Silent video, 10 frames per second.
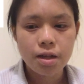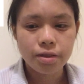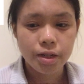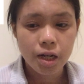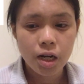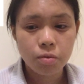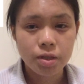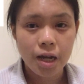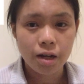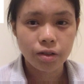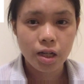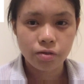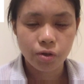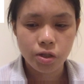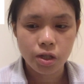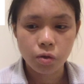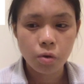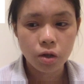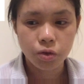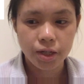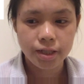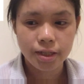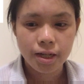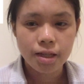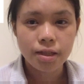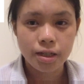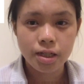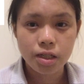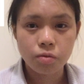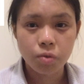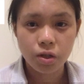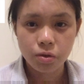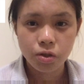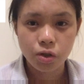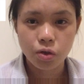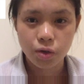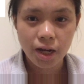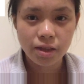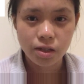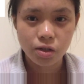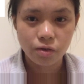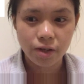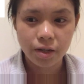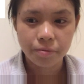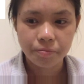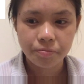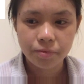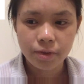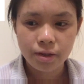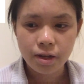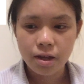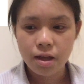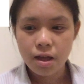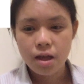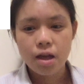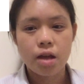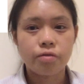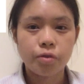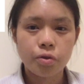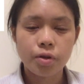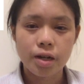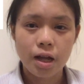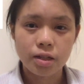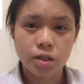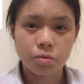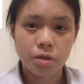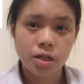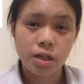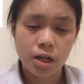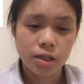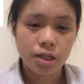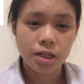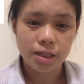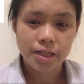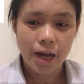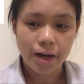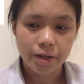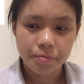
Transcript: The data was analyzed first in Qualtrics, the system we used to create the survey, and further analysis was conducted in Stata.